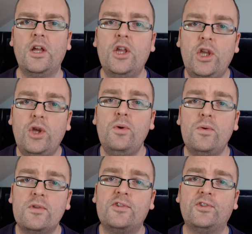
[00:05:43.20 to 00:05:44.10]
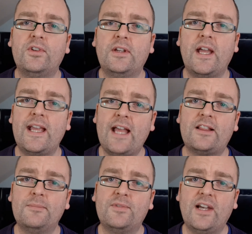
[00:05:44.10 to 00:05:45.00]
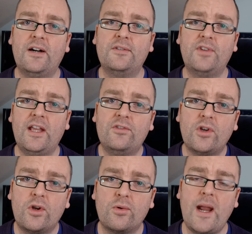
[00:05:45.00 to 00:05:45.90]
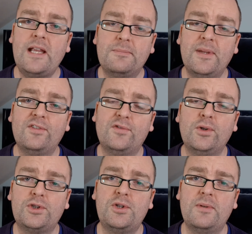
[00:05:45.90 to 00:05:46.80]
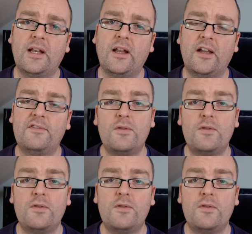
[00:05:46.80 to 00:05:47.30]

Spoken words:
youths can get themselves into great misfortune in life.